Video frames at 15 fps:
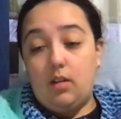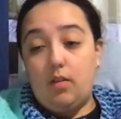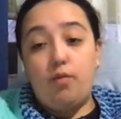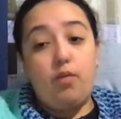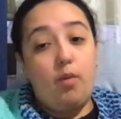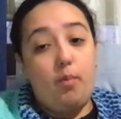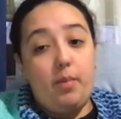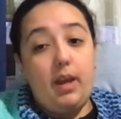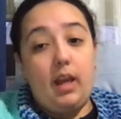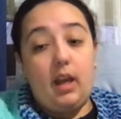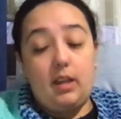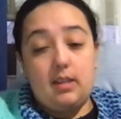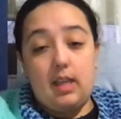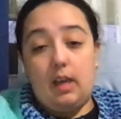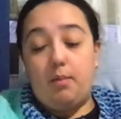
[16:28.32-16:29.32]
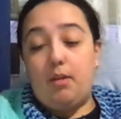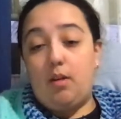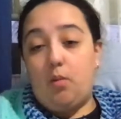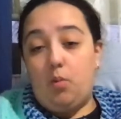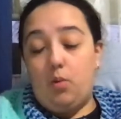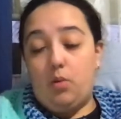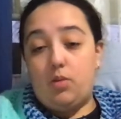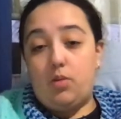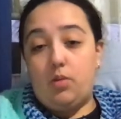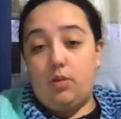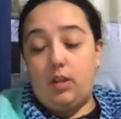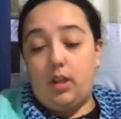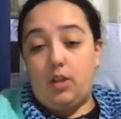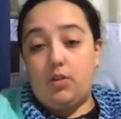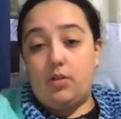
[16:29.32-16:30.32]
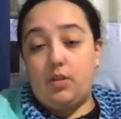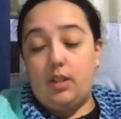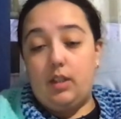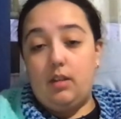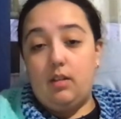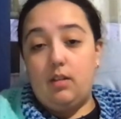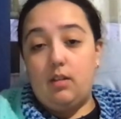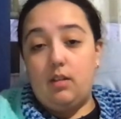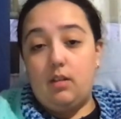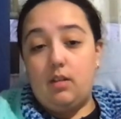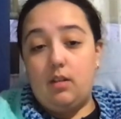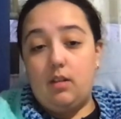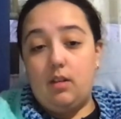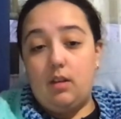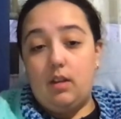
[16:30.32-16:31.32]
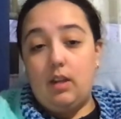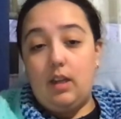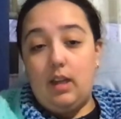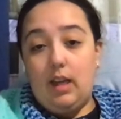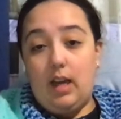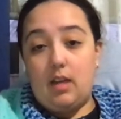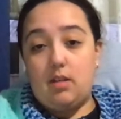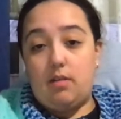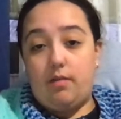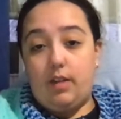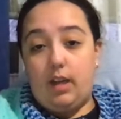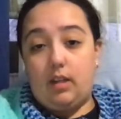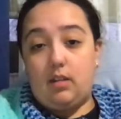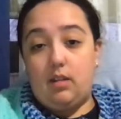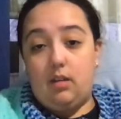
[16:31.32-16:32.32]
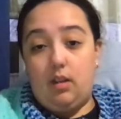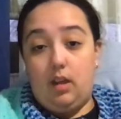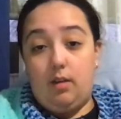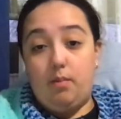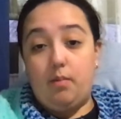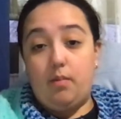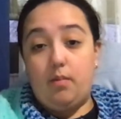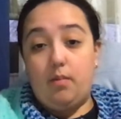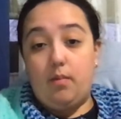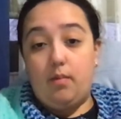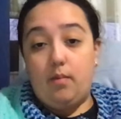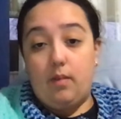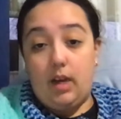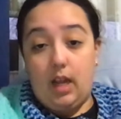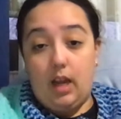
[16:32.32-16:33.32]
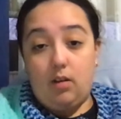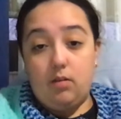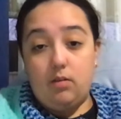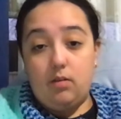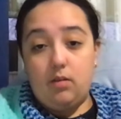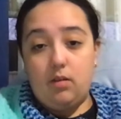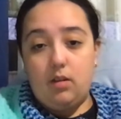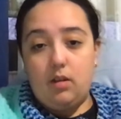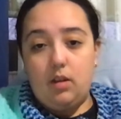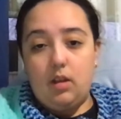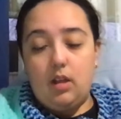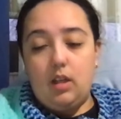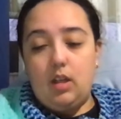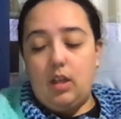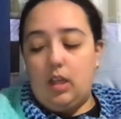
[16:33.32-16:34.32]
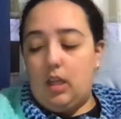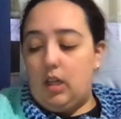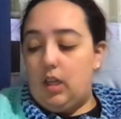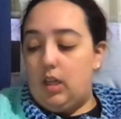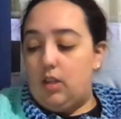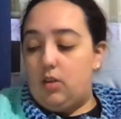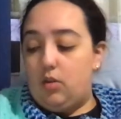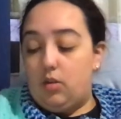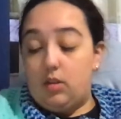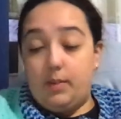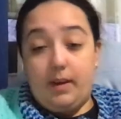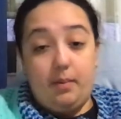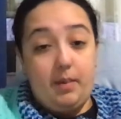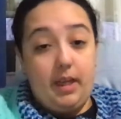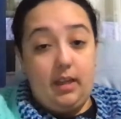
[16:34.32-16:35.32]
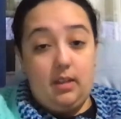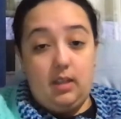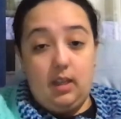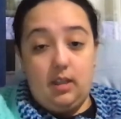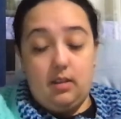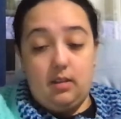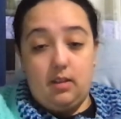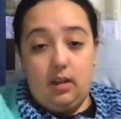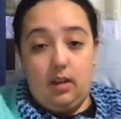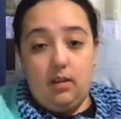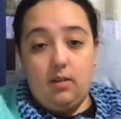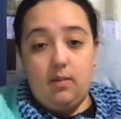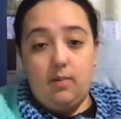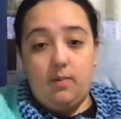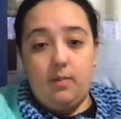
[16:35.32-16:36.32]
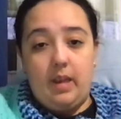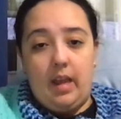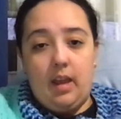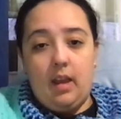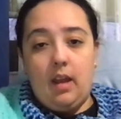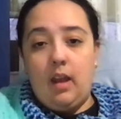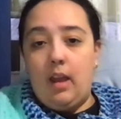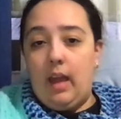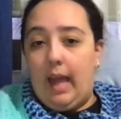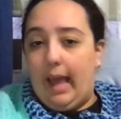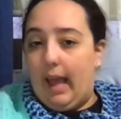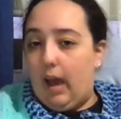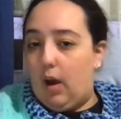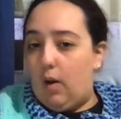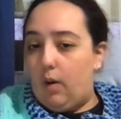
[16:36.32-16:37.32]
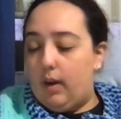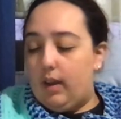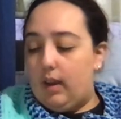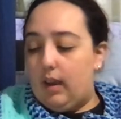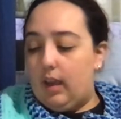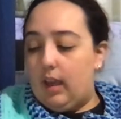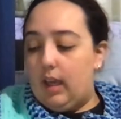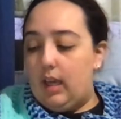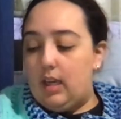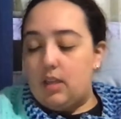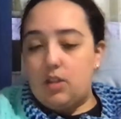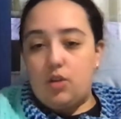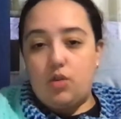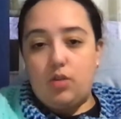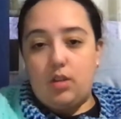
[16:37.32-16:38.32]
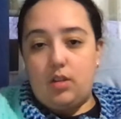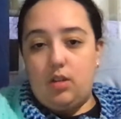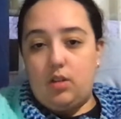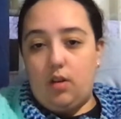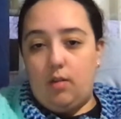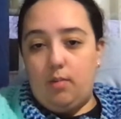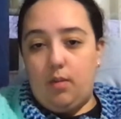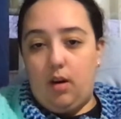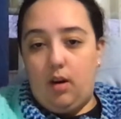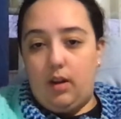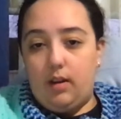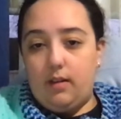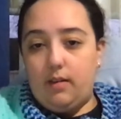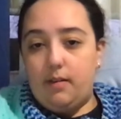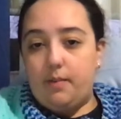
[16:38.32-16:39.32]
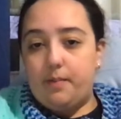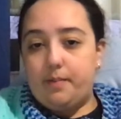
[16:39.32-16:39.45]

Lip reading: from escaping a war-torn country, has affected him now. It talks about PTSD, how he doesn't trust his own mind